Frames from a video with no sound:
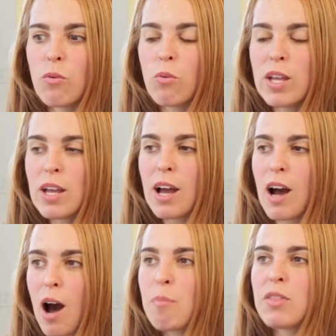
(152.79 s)
we
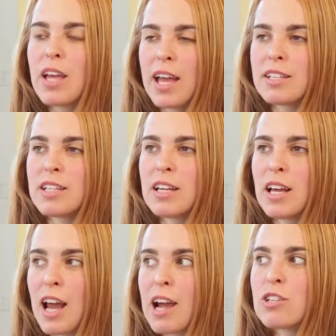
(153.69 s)
up the ante
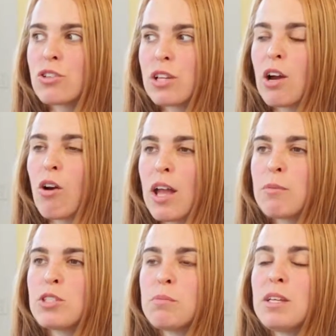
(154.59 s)
and actually are
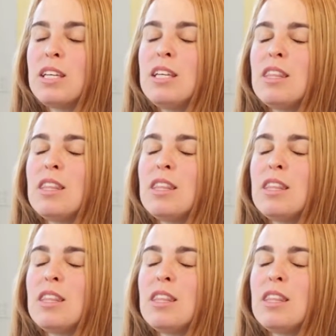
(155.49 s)
able to be